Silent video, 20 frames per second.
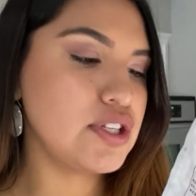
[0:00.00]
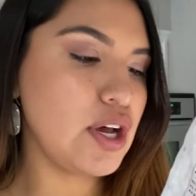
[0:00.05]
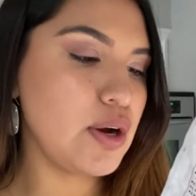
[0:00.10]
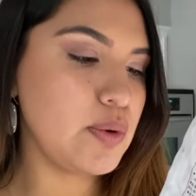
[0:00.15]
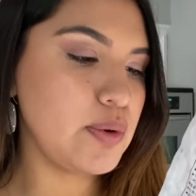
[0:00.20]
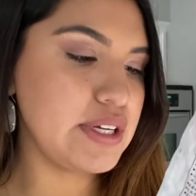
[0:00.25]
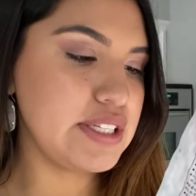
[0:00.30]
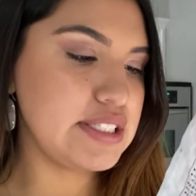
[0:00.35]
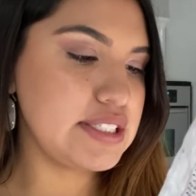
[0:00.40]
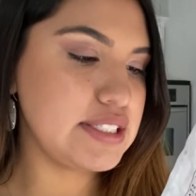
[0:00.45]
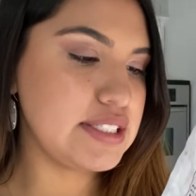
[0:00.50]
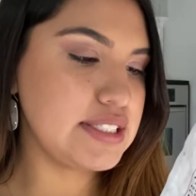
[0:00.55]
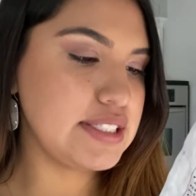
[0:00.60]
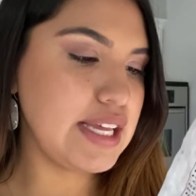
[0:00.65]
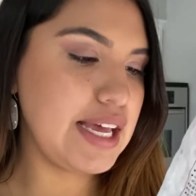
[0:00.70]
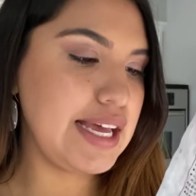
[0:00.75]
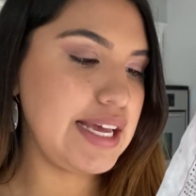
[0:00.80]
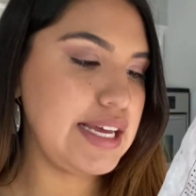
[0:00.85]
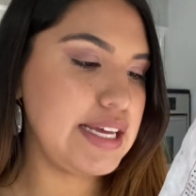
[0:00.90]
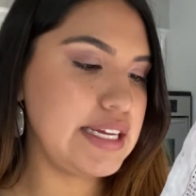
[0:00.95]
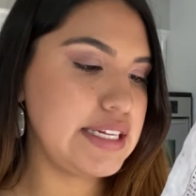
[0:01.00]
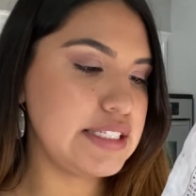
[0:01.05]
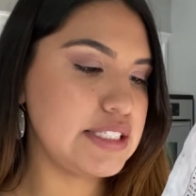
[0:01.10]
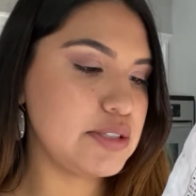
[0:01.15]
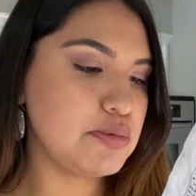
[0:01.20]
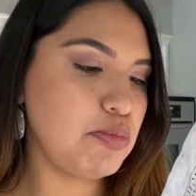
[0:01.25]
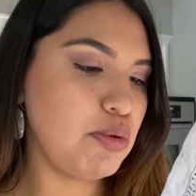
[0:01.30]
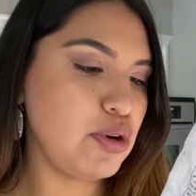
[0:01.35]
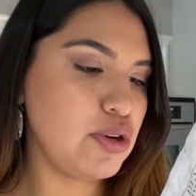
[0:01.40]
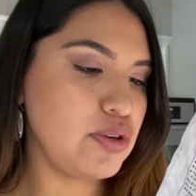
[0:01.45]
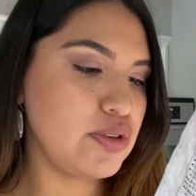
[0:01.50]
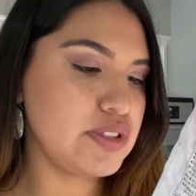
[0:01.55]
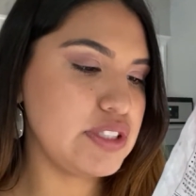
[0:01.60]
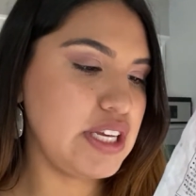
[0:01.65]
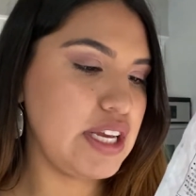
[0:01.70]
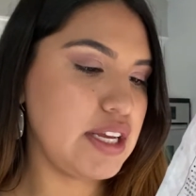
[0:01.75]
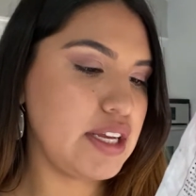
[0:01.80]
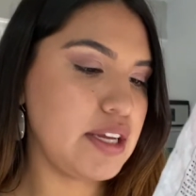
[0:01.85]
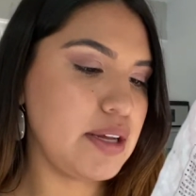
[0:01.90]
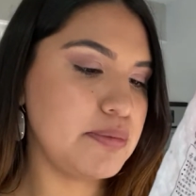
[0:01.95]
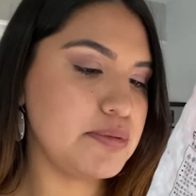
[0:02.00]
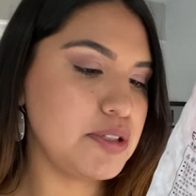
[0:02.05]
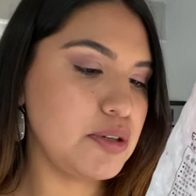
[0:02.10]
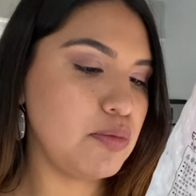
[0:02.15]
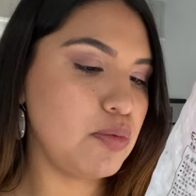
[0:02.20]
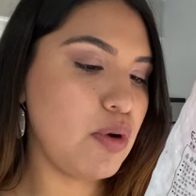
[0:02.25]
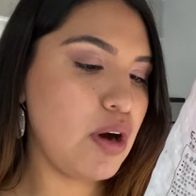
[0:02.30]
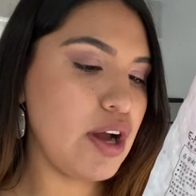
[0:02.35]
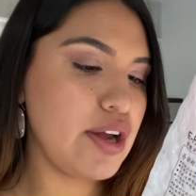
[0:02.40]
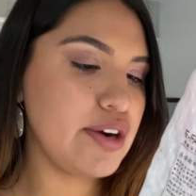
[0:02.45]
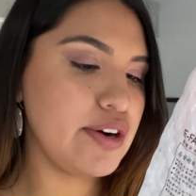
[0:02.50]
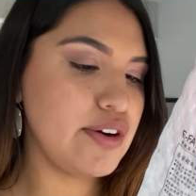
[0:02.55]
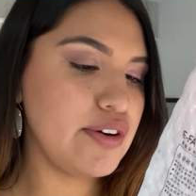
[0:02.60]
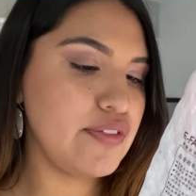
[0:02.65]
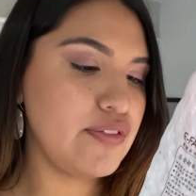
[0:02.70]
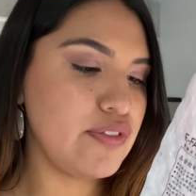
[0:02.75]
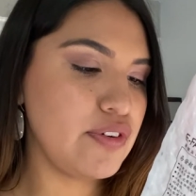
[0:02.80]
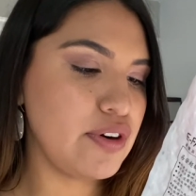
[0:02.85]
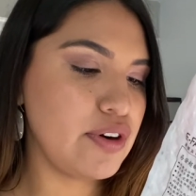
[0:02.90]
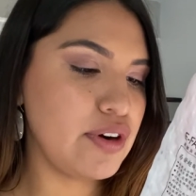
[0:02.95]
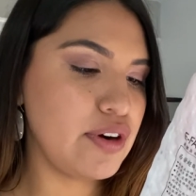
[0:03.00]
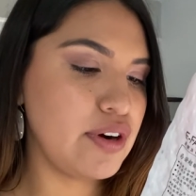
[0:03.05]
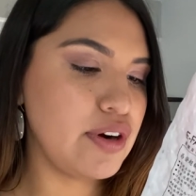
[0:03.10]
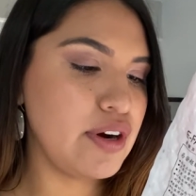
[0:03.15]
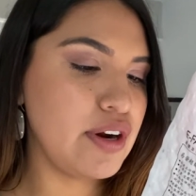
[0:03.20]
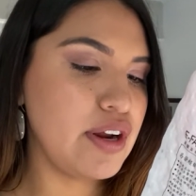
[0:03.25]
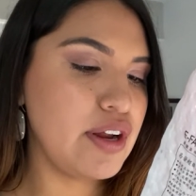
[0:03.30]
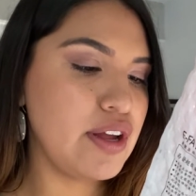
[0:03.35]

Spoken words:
it says boil 10 cups of water for